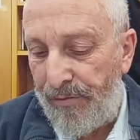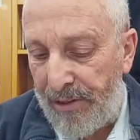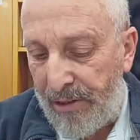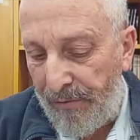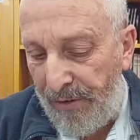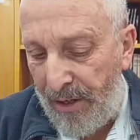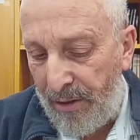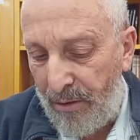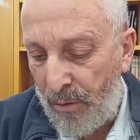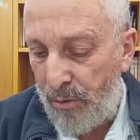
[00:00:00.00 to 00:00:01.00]

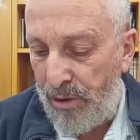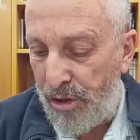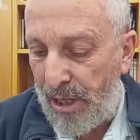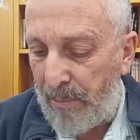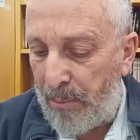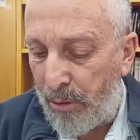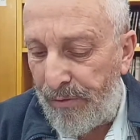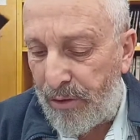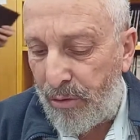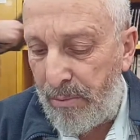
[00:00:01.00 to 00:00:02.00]
V'David, hu nishal
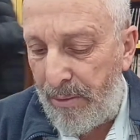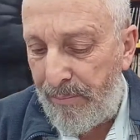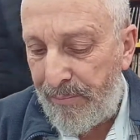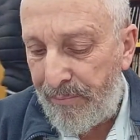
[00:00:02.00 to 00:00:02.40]
b'Urim V'Tumim.